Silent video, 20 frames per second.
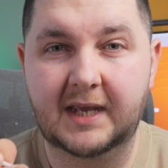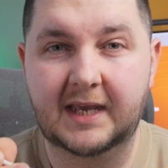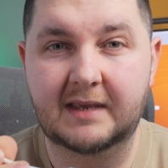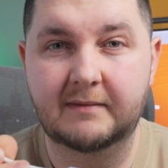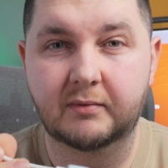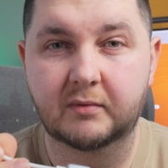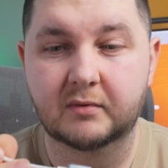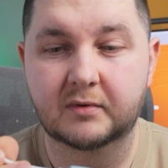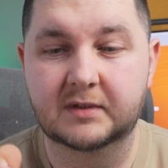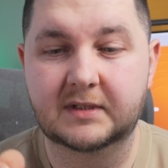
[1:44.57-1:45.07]

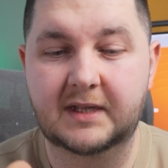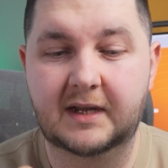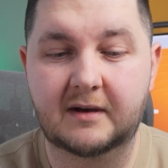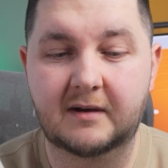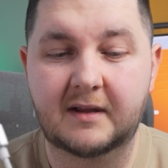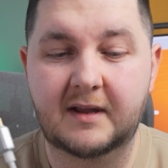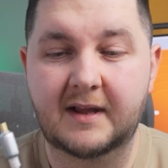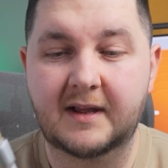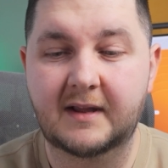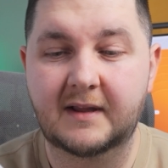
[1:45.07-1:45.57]
cables.
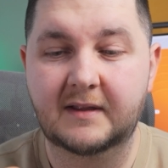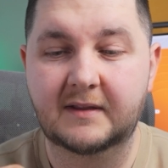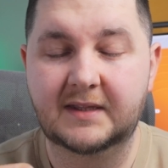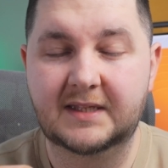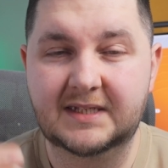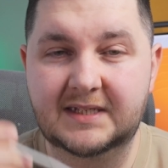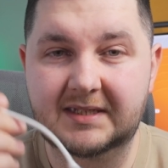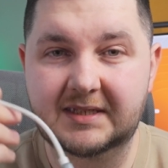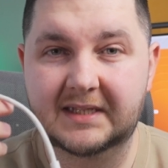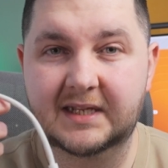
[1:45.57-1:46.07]
Now,
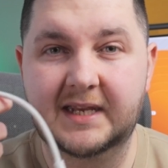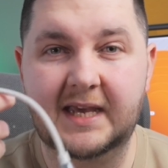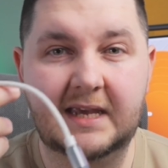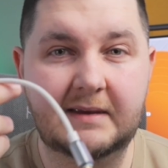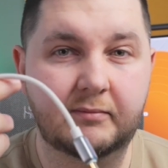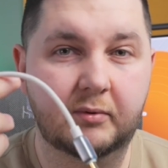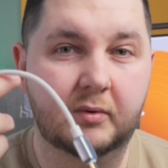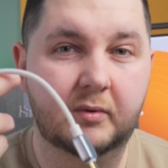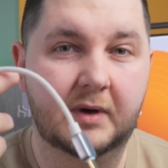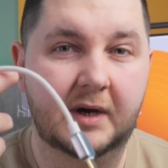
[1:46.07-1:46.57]
this is the
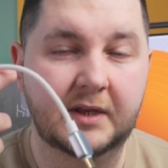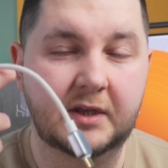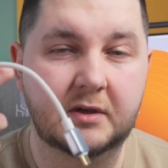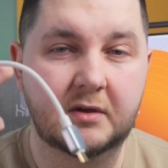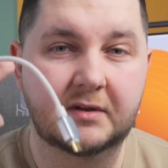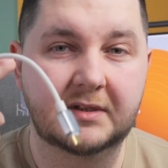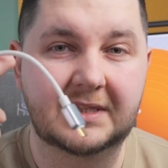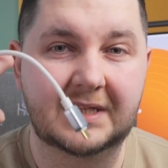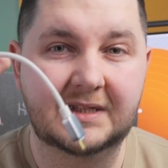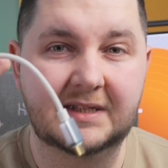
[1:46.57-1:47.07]
cable I
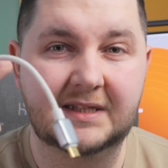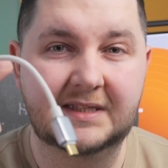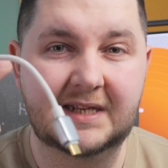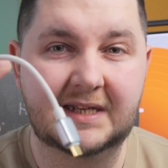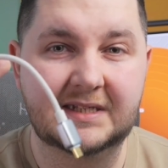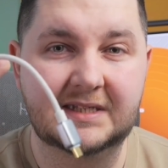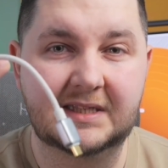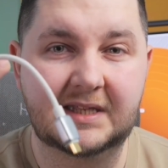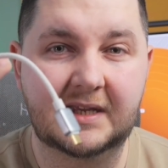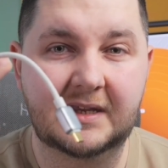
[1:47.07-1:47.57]
used in the
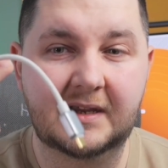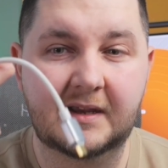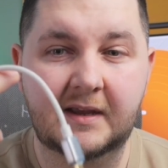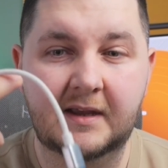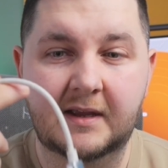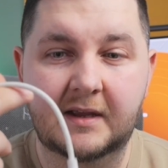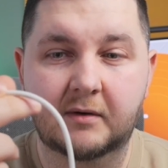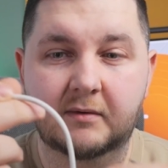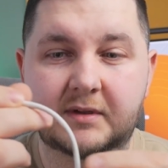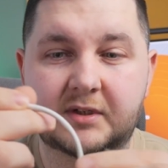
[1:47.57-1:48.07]
testing,
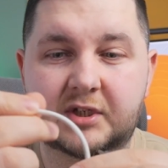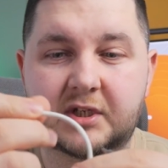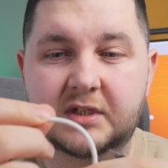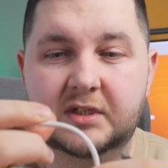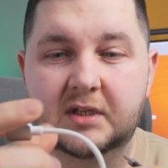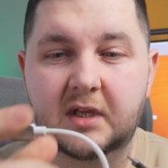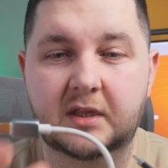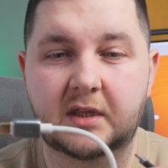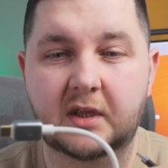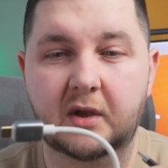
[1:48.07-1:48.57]
which
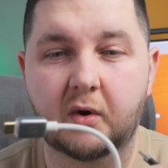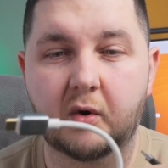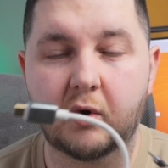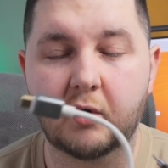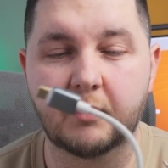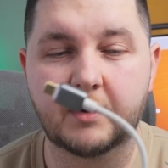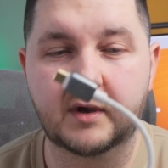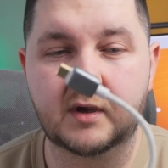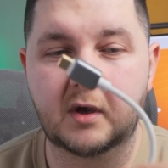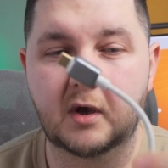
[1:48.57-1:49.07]
is the
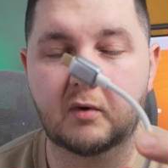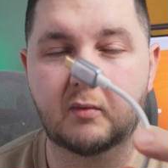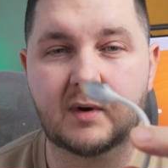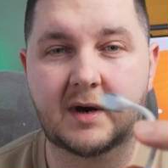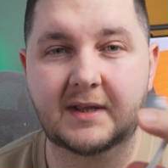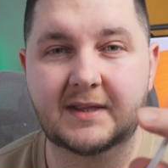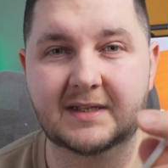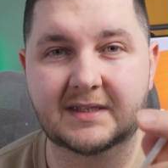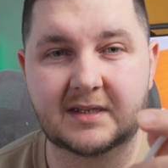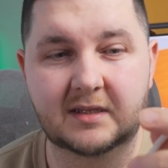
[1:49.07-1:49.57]
Orico
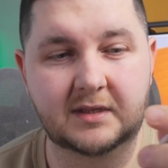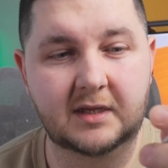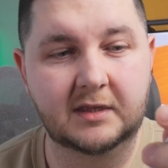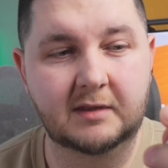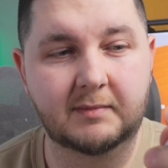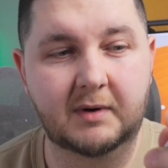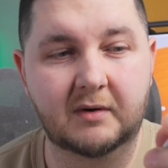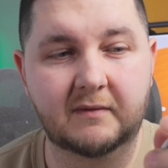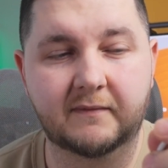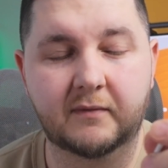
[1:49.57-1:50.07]
one. It's a
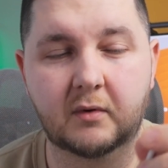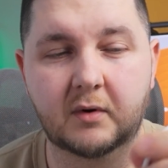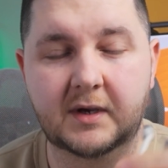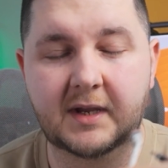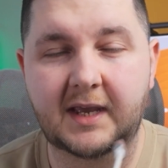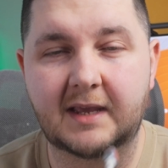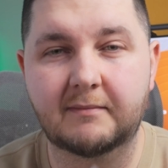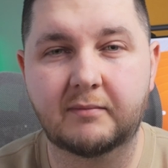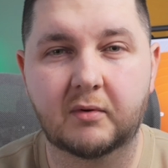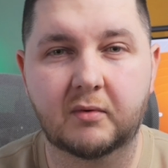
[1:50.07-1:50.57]
Thunderbolt 4
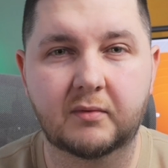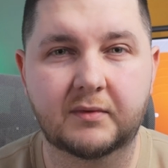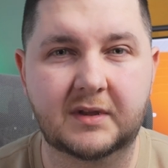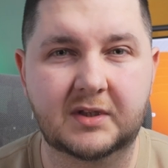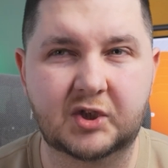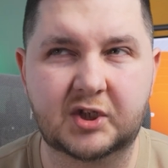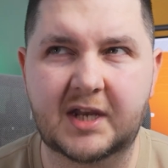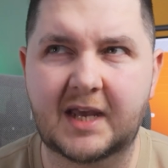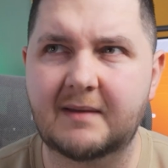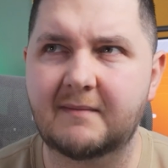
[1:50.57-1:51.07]
cable,
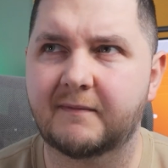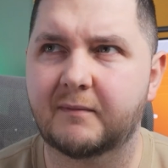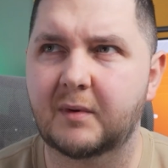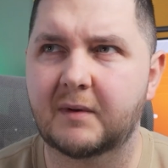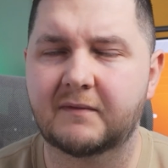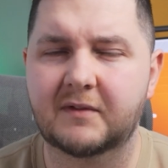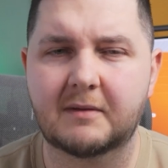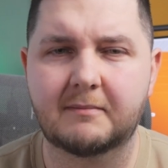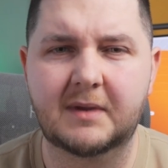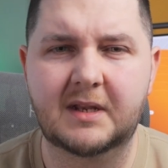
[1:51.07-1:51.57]
which came
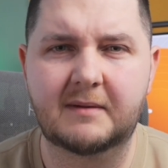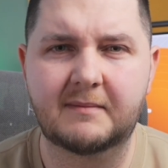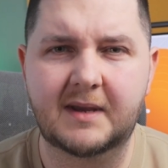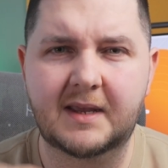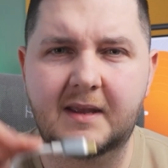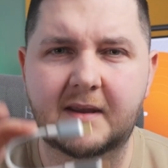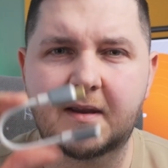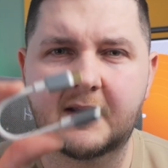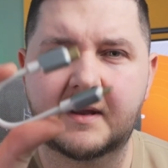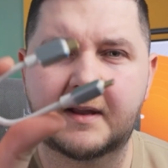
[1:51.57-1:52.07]
with the
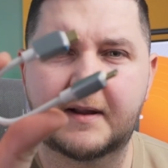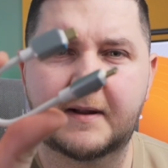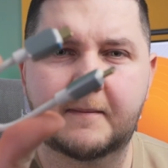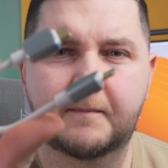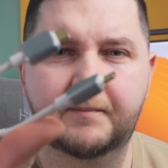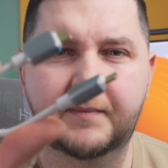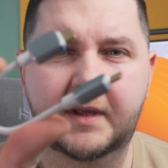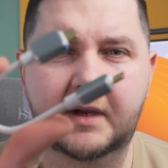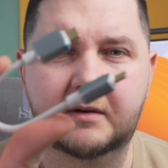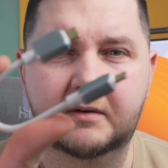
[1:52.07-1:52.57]
Minimate.
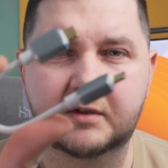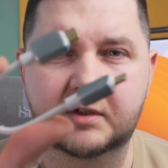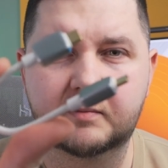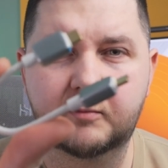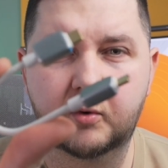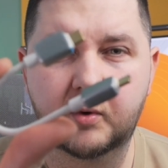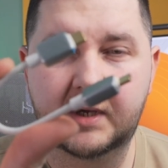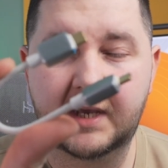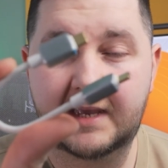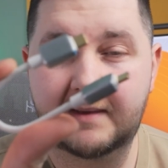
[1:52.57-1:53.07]
Now,
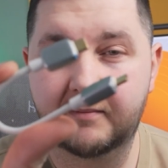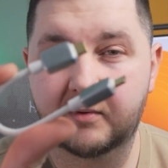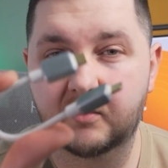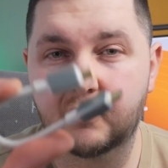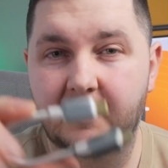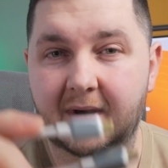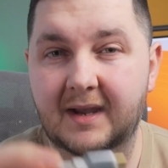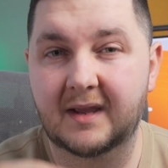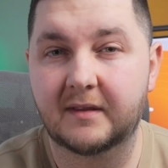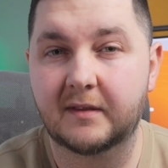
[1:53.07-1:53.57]
small
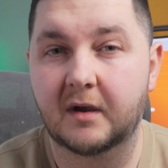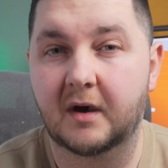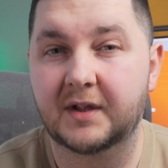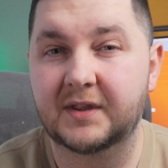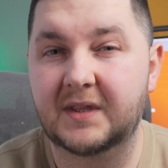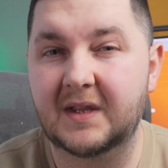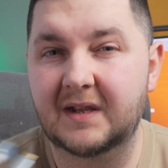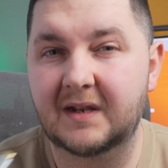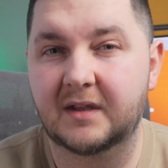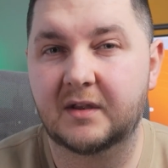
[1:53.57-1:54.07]
cable, and
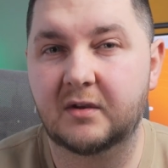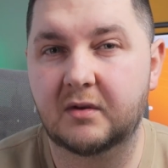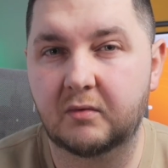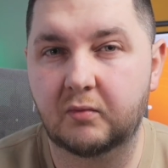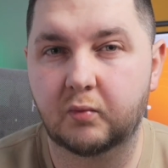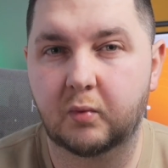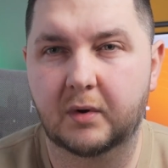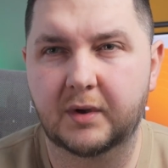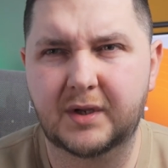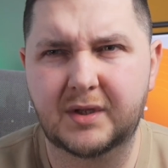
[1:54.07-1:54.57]
ideally you
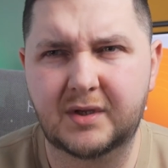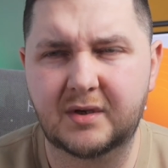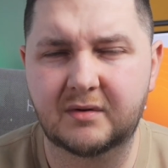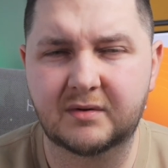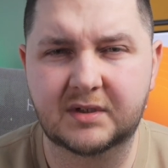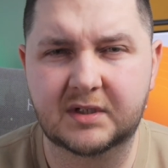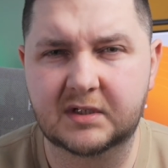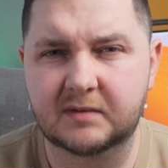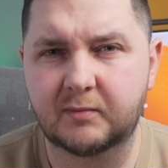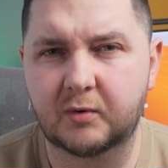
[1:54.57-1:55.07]
want to
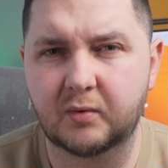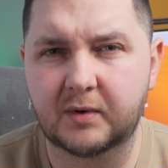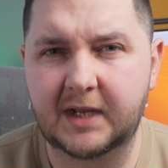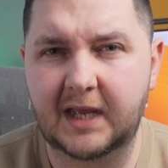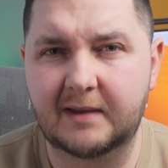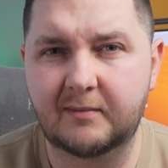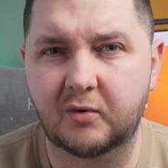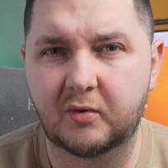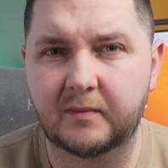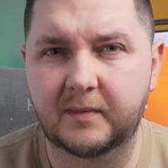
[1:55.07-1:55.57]
use a small
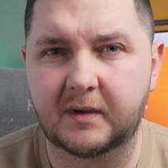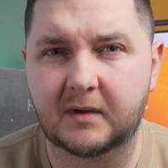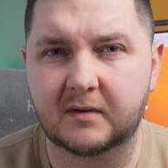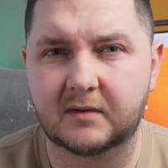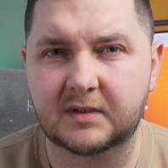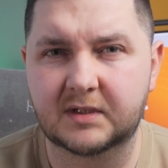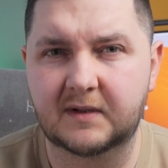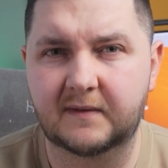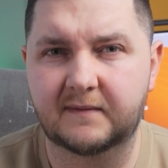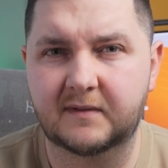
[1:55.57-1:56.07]
cable
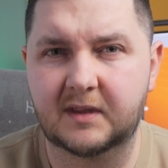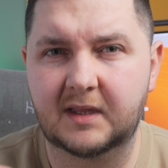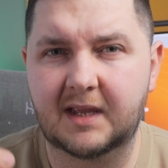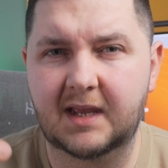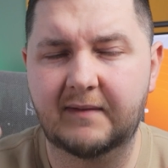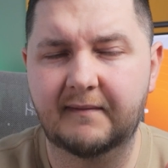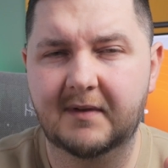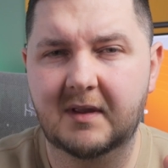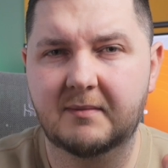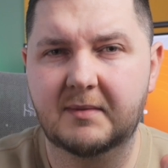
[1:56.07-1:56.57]
because if the
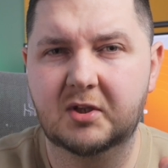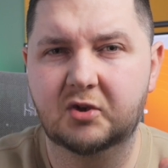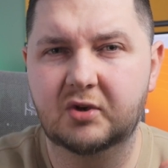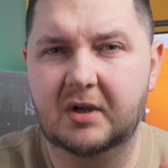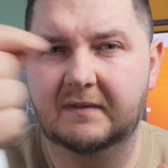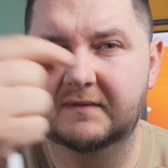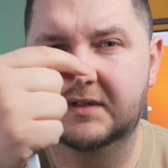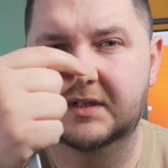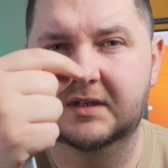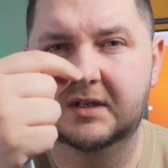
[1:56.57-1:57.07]
NVMe
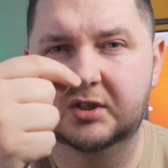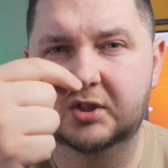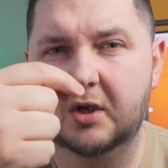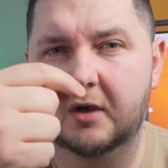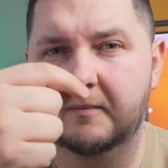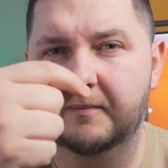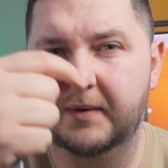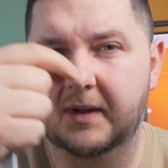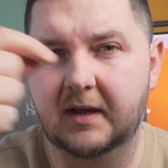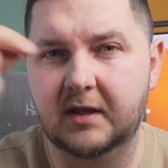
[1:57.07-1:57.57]
drive is in the
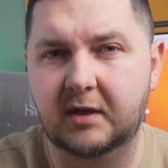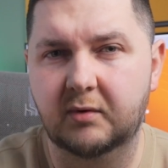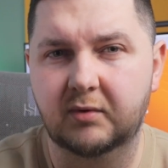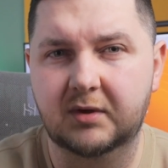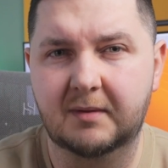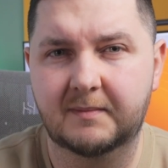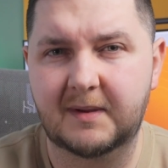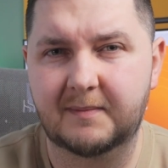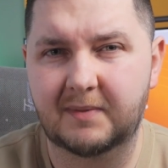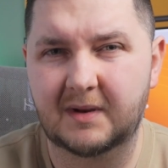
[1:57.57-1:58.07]
top and you want
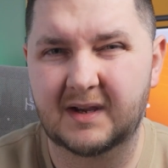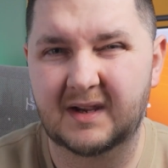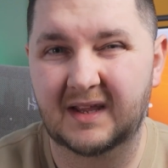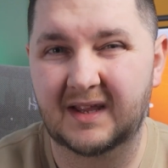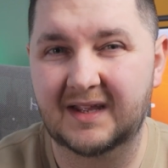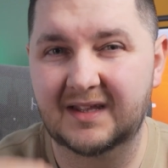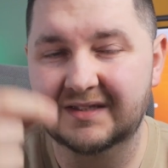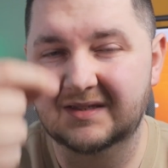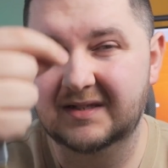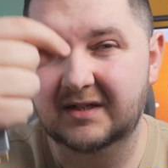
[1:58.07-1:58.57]
to be
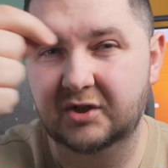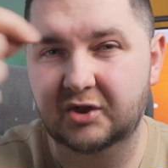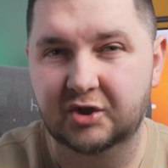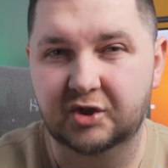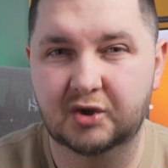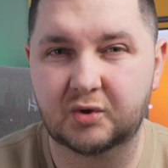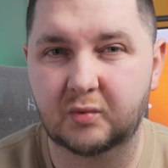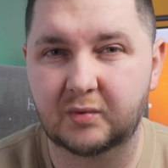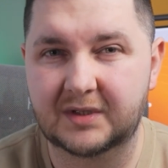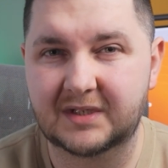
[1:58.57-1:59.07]
plugging in such a
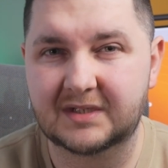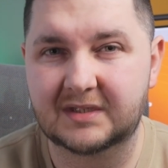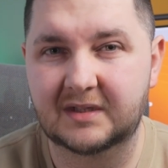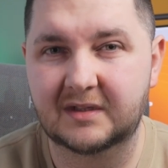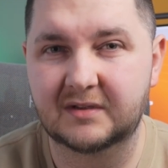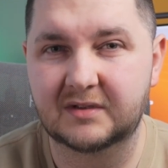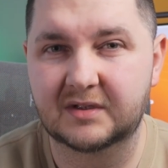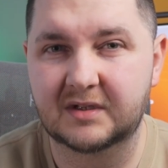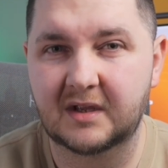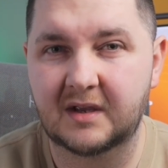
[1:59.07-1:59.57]
short
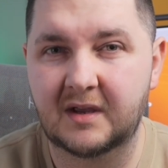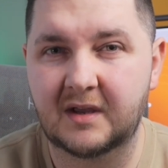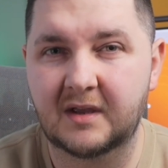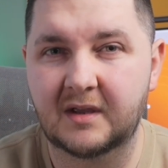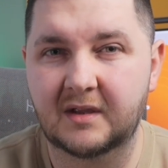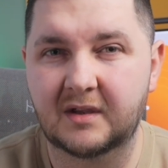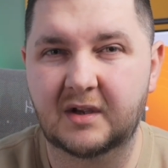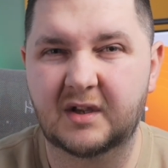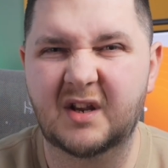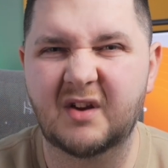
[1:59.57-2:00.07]
distance,
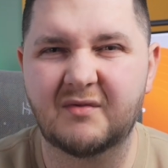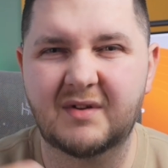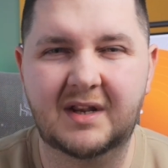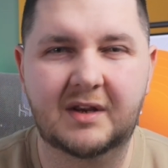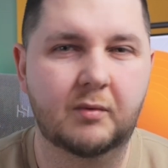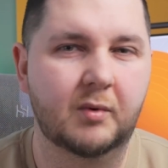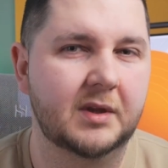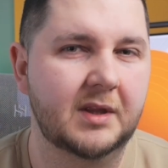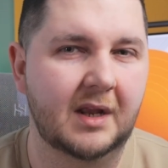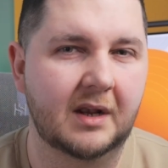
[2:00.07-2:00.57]
you don't
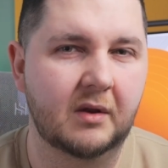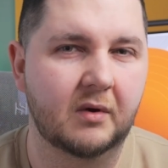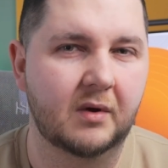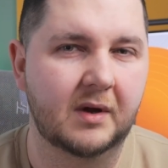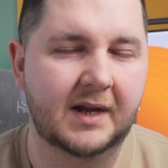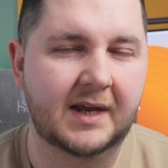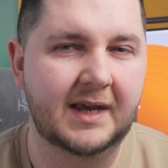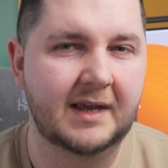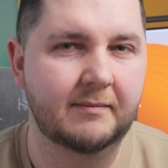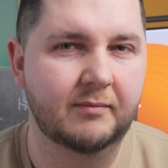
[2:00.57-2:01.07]
really want a
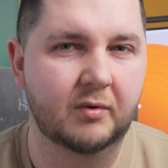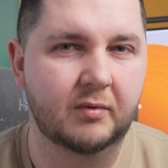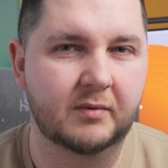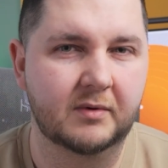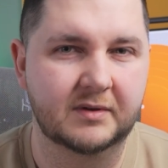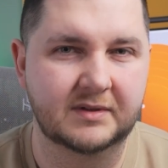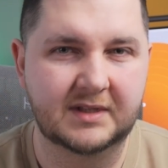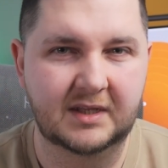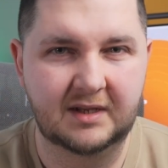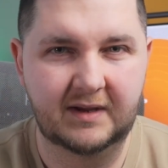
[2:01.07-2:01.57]
long cable
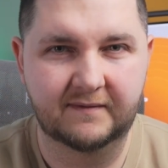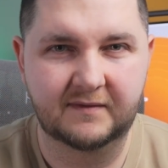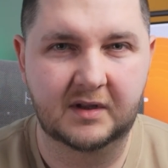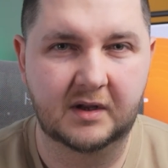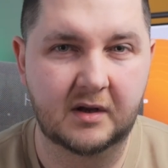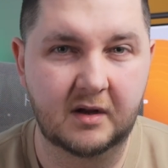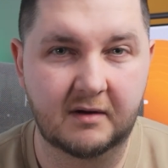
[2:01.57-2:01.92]
because then you have to